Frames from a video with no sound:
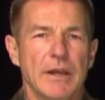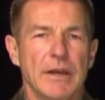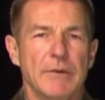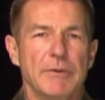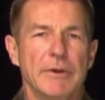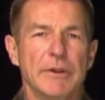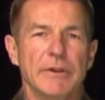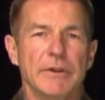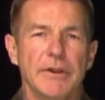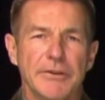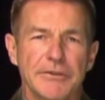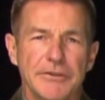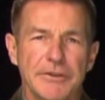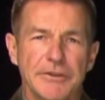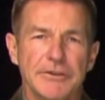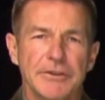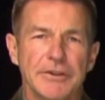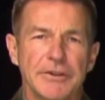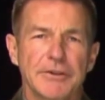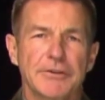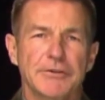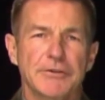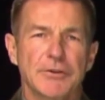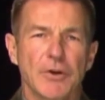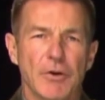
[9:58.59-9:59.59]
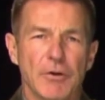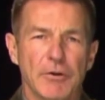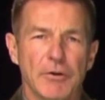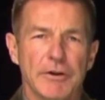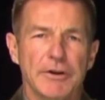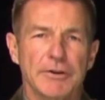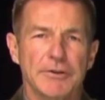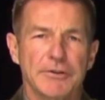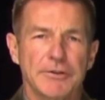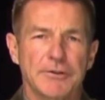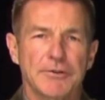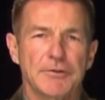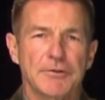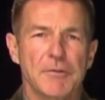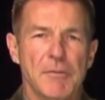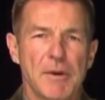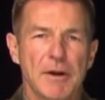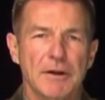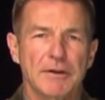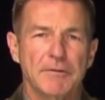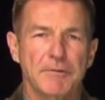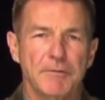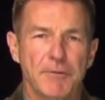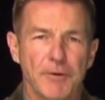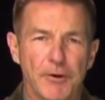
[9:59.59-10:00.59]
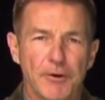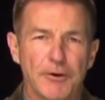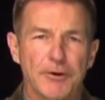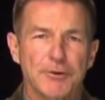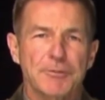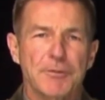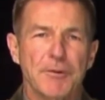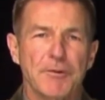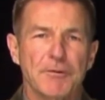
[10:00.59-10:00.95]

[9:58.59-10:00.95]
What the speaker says: and we listened to the stories from our diverse